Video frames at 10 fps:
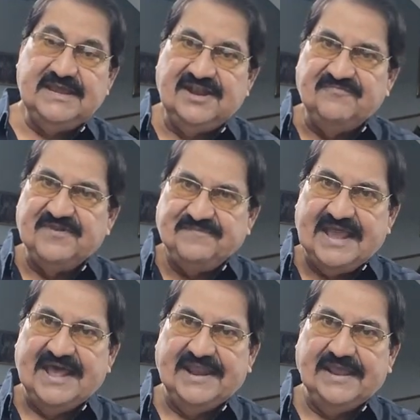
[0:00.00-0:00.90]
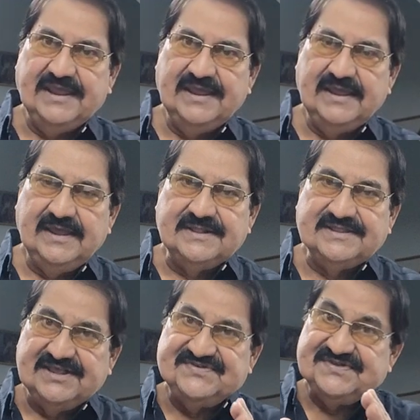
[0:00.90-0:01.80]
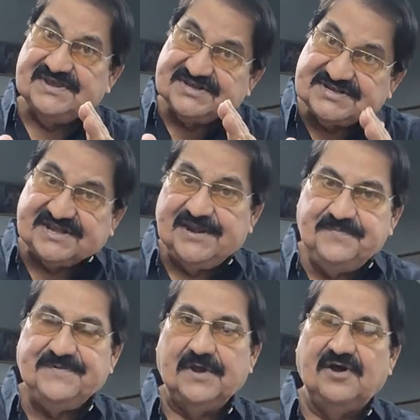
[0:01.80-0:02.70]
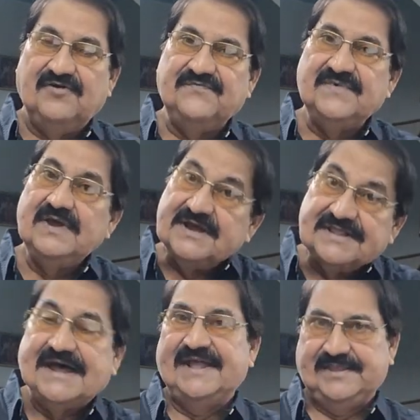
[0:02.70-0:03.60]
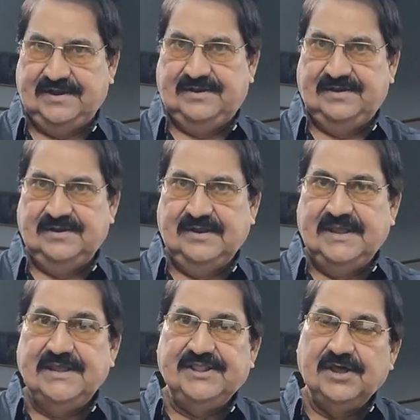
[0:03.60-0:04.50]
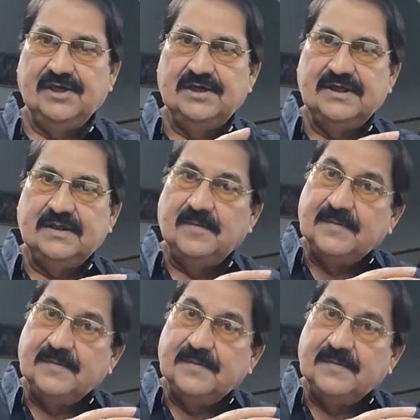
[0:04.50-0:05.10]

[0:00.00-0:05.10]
in preparing this script of Dadan in the